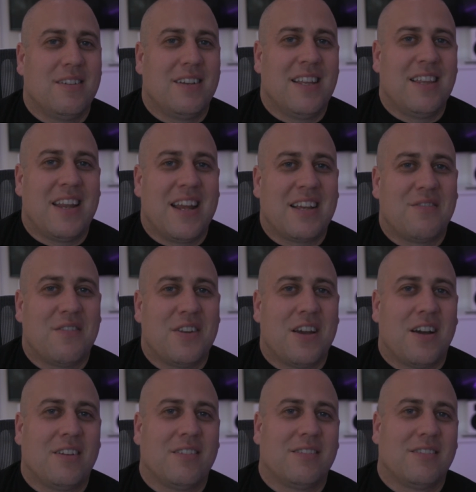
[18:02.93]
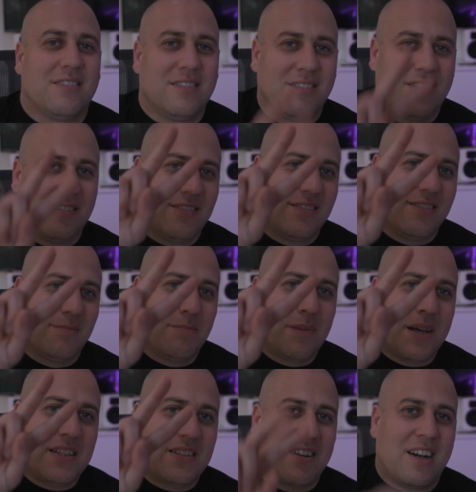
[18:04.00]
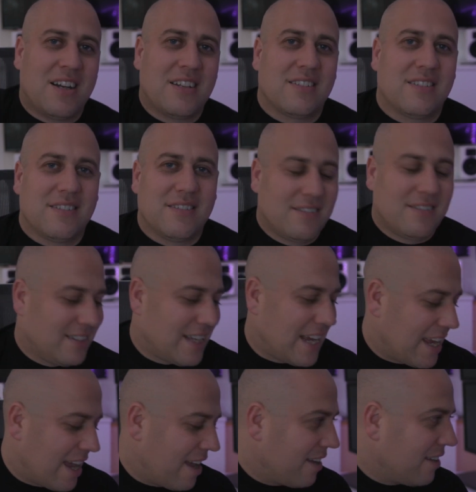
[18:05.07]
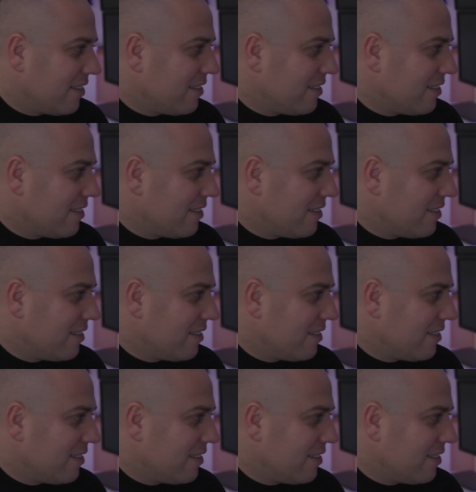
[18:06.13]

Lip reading: in the next video. Peace, guys. Take care.